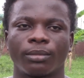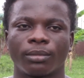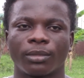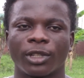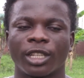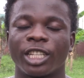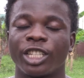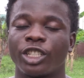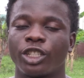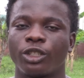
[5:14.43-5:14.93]

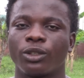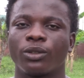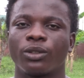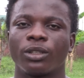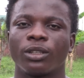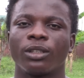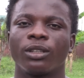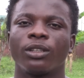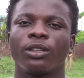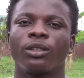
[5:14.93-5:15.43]
issues.
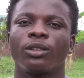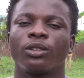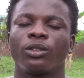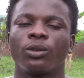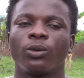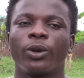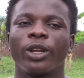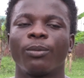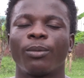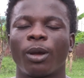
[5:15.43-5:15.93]
So
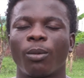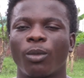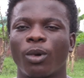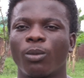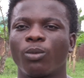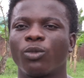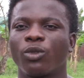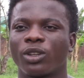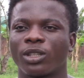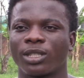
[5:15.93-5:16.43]
when my
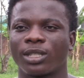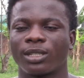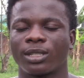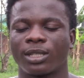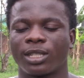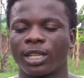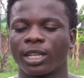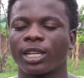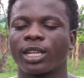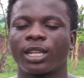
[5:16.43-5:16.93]
mom was
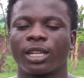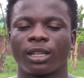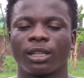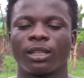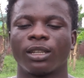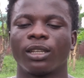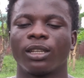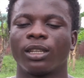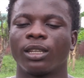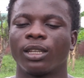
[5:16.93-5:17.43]
sick,
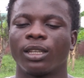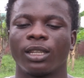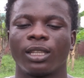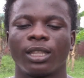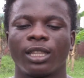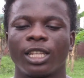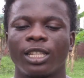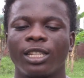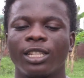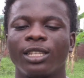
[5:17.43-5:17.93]

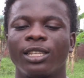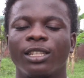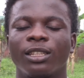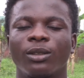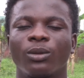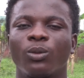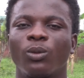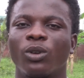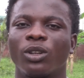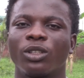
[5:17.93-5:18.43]
they
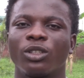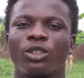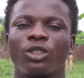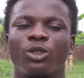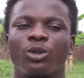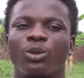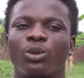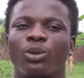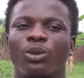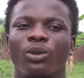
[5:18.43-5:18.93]
didn't want
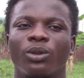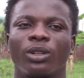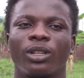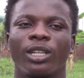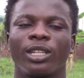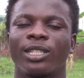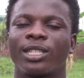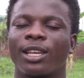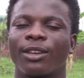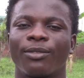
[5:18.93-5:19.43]
to
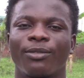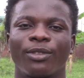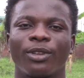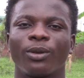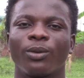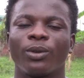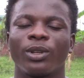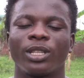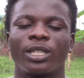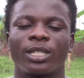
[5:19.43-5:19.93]
interfere
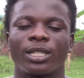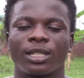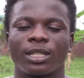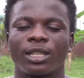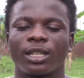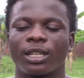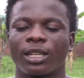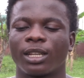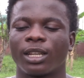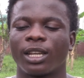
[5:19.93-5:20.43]
with
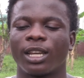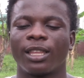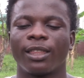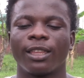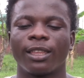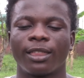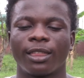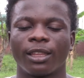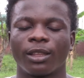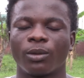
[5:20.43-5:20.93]

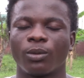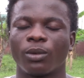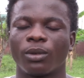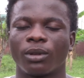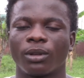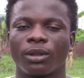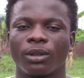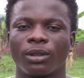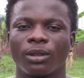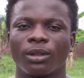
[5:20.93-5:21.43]
anything
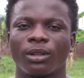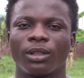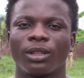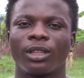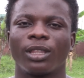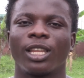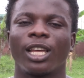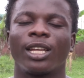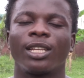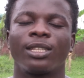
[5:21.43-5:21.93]

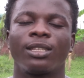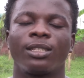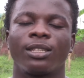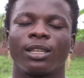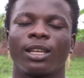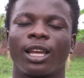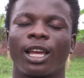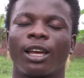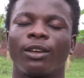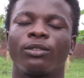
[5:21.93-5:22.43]
that
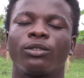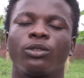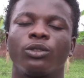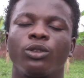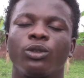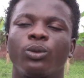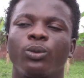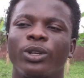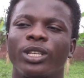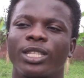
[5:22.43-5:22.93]
has to
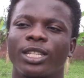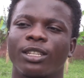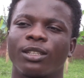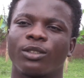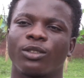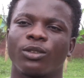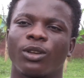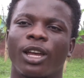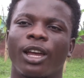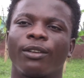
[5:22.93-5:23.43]
do with her.
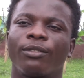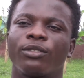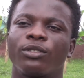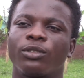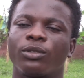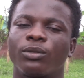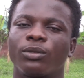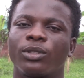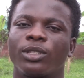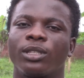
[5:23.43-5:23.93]
So I have
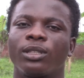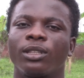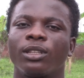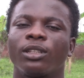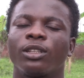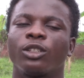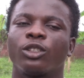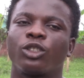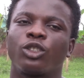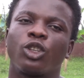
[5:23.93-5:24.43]
to
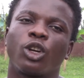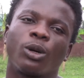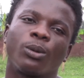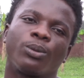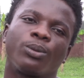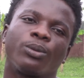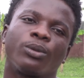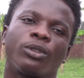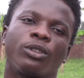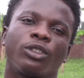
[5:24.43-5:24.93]
stop
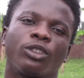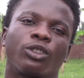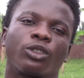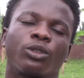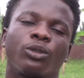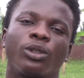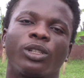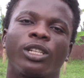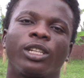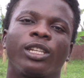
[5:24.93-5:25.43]

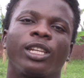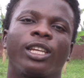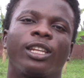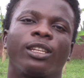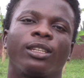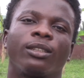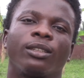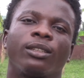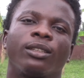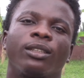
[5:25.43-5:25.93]
schooling
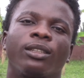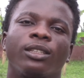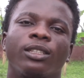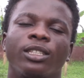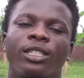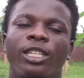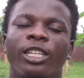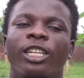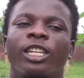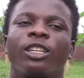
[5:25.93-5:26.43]
and
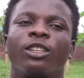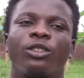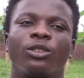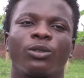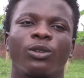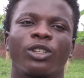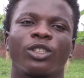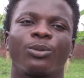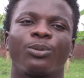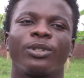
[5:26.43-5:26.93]
take her to
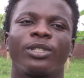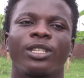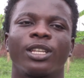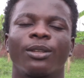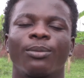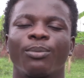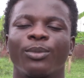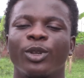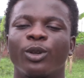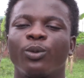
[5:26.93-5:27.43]
hospital
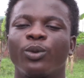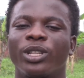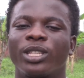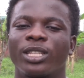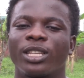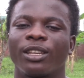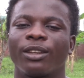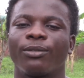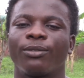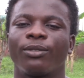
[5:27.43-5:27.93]
and be with
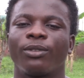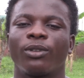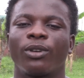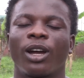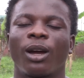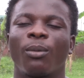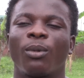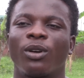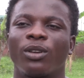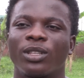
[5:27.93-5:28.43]
her for
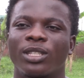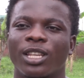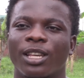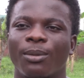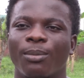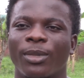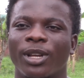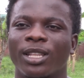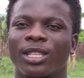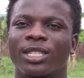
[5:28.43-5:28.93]
about a
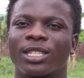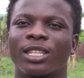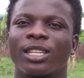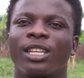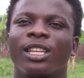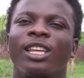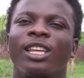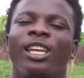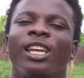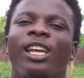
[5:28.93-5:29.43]
month.
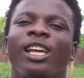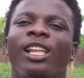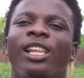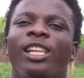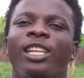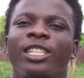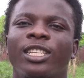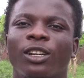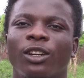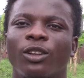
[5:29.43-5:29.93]
And
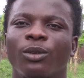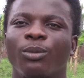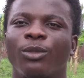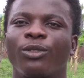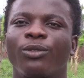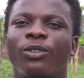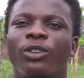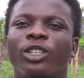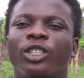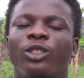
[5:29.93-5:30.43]
later on,
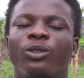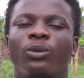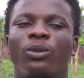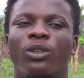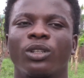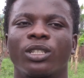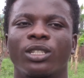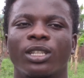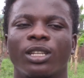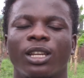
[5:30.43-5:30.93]
before she
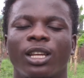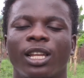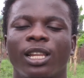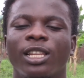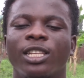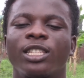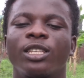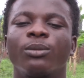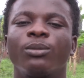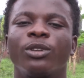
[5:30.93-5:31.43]
was a
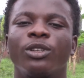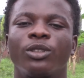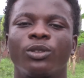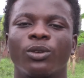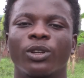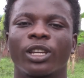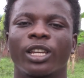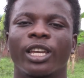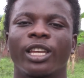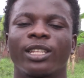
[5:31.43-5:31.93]
little bit
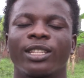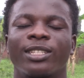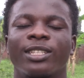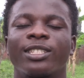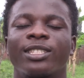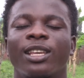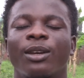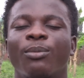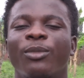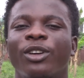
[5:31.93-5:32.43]
okay, and
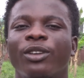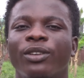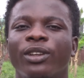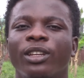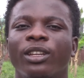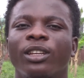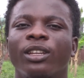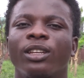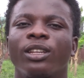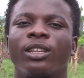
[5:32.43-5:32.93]
Sister Mary
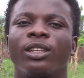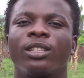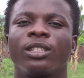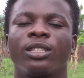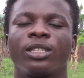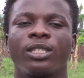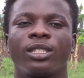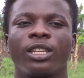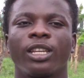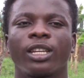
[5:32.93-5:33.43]

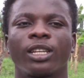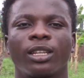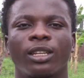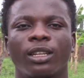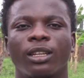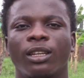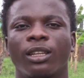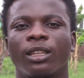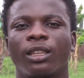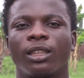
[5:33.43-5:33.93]
take
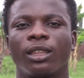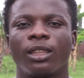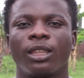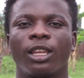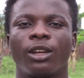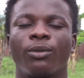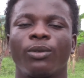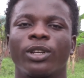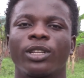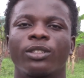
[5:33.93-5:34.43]

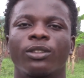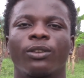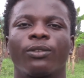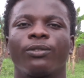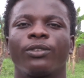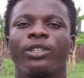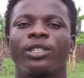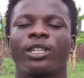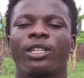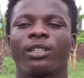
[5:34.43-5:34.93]
the rest of
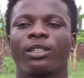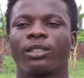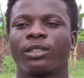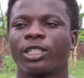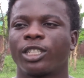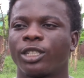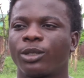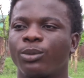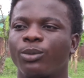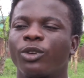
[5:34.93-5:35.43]
it, and
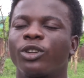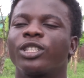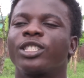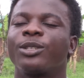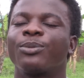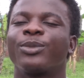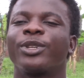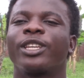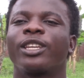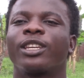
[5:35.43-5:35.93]
she brought
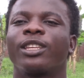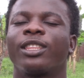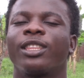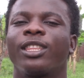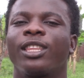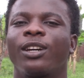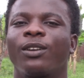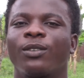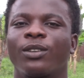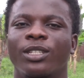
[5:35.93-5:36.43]
me here.
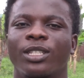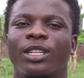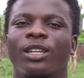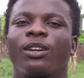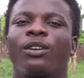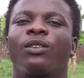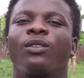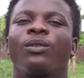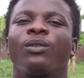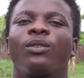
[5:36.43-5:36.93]
That was
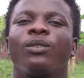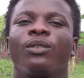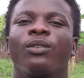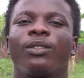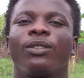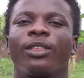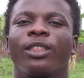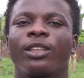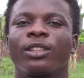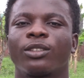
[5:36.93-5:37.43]
how
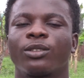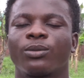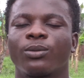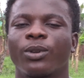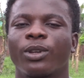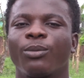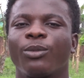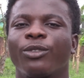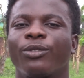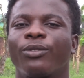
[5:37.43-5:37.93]
things
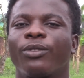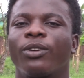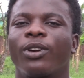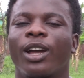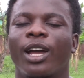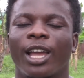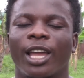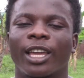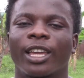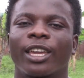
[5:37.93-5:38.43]
were before
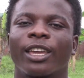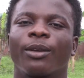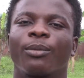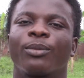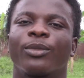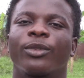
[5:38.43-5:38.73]
I came.